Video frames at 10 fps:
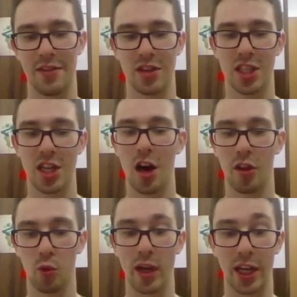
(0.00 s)
at the start of the
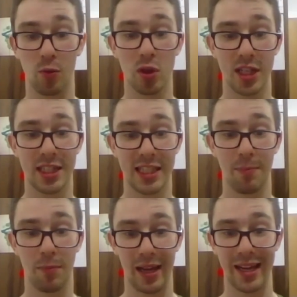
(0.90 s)
week, was it
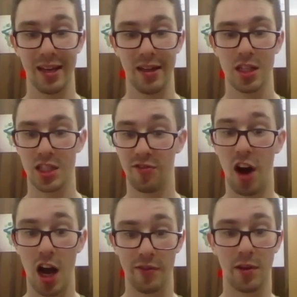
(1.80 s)
simply
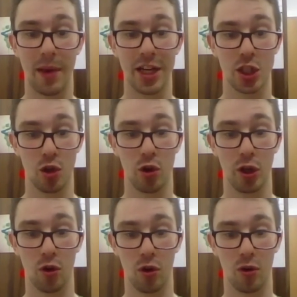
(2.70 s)
survive and make sure
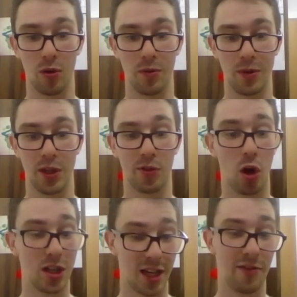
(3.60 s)
you're, you've
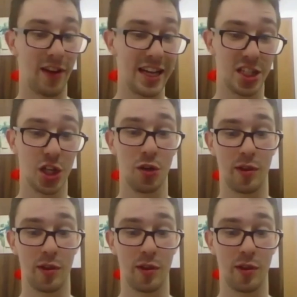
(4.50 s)
got a phase two of